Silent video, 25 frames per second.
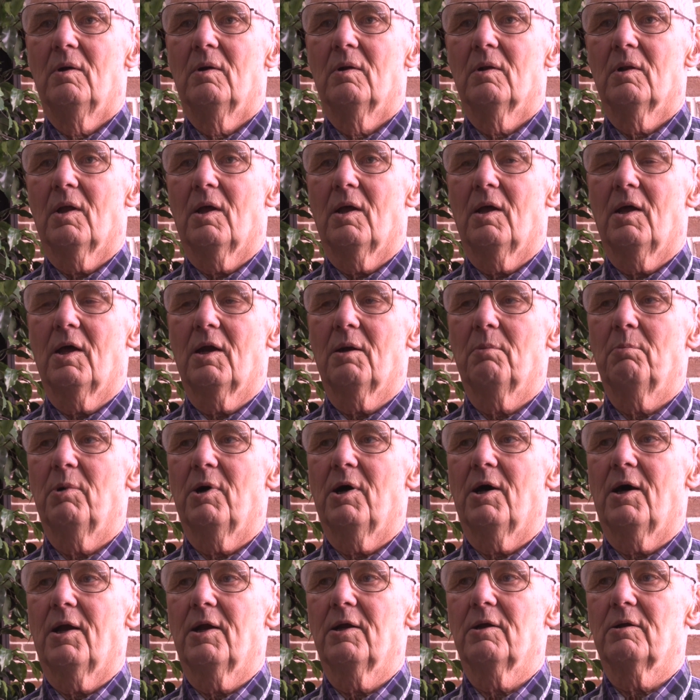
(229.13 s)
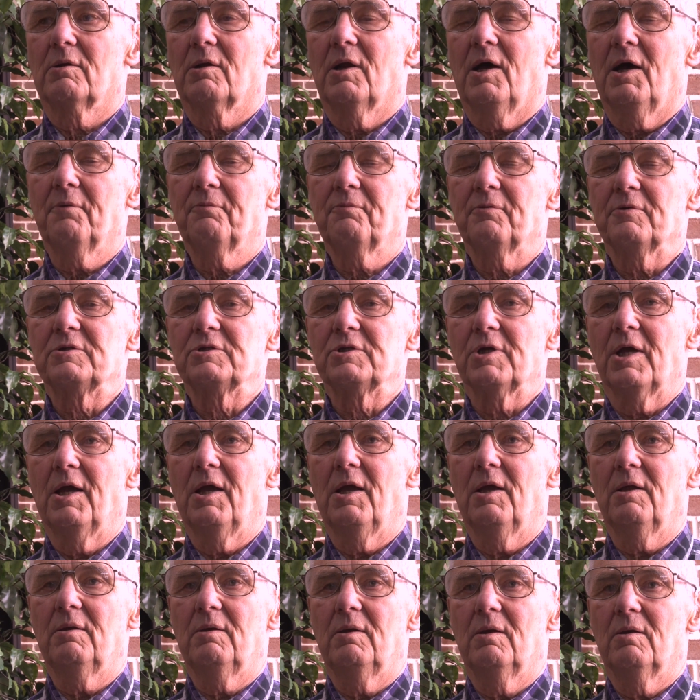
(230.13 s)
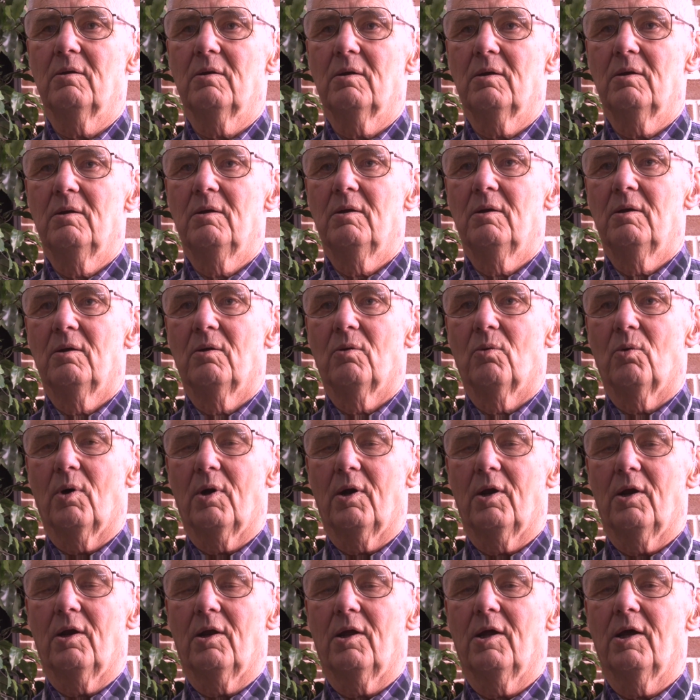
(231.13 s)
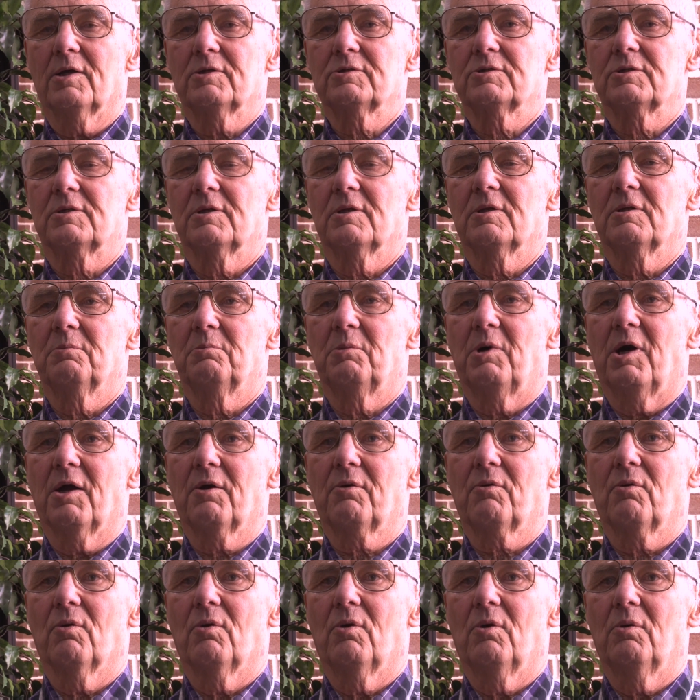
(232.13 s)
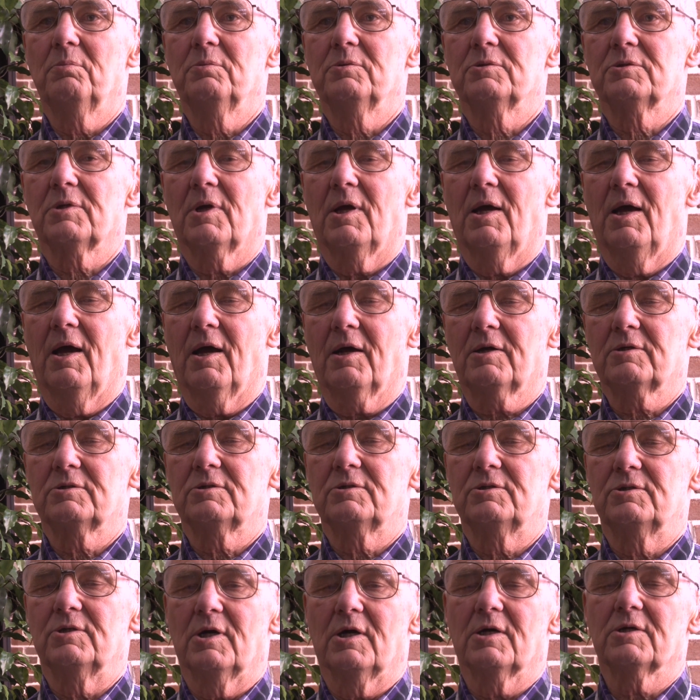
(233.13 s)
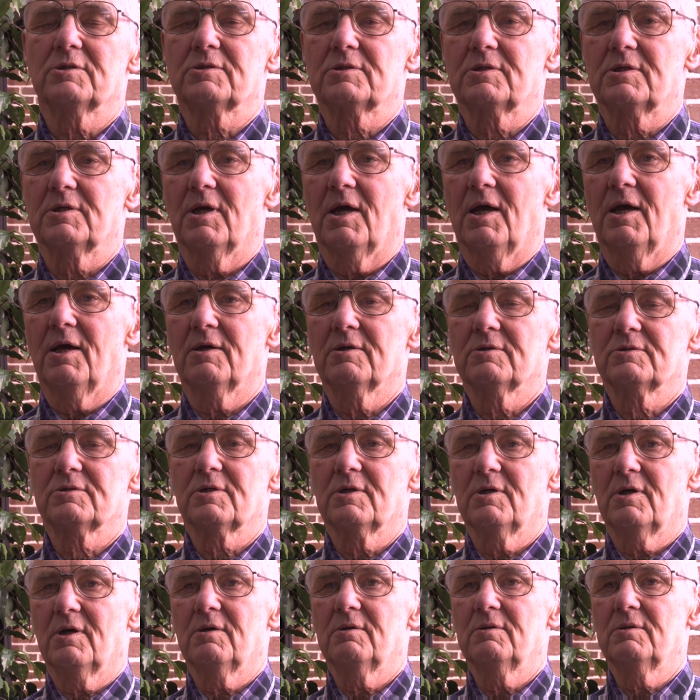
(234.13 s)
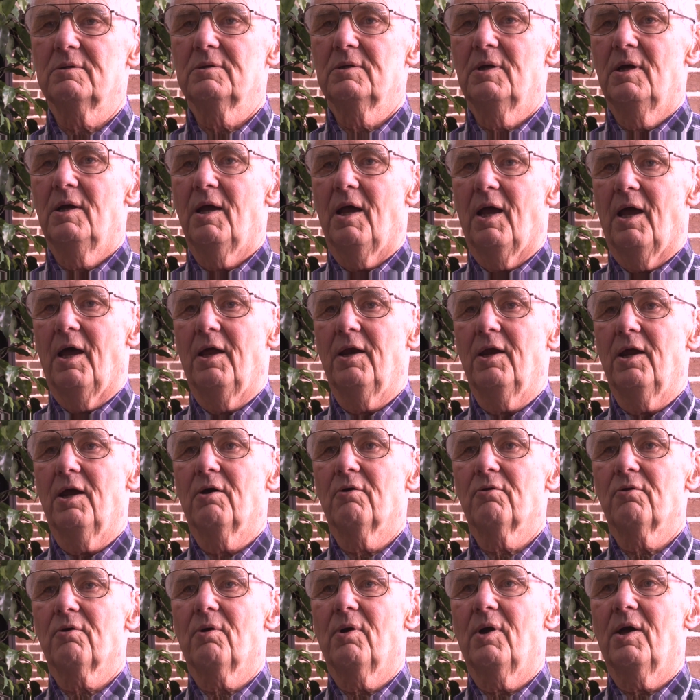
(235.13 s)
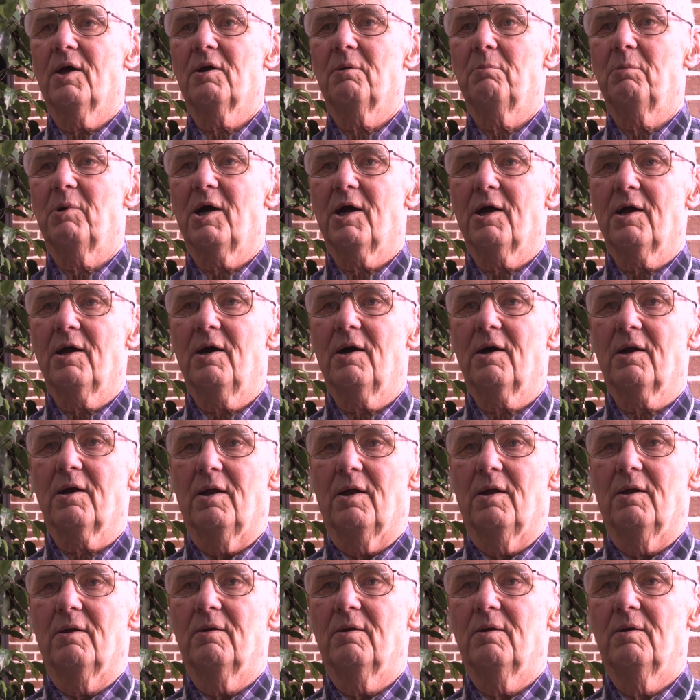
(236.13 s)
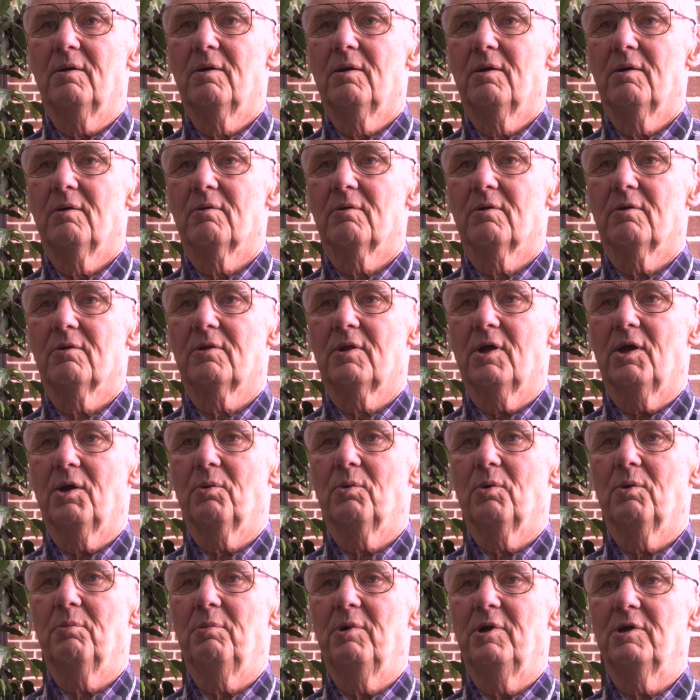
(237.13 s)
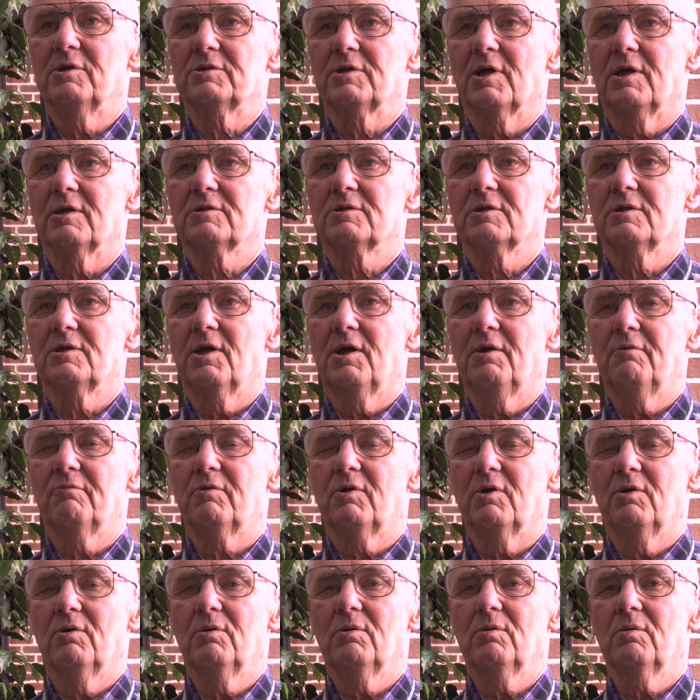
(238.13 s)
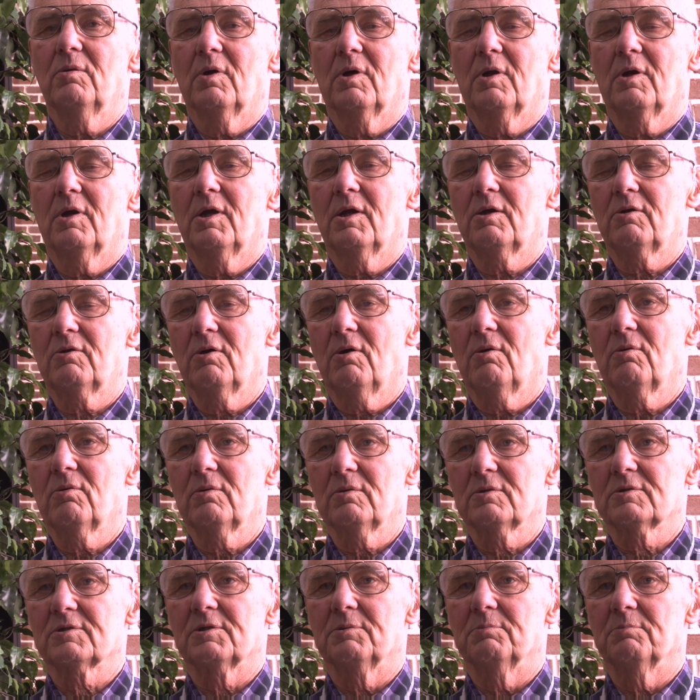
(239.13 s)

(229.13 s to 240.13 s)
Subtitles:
Well, antibiotic glyphosate, when it gets to the microbes, acts just as any other antibiotic that they would be sensitive to, and it totals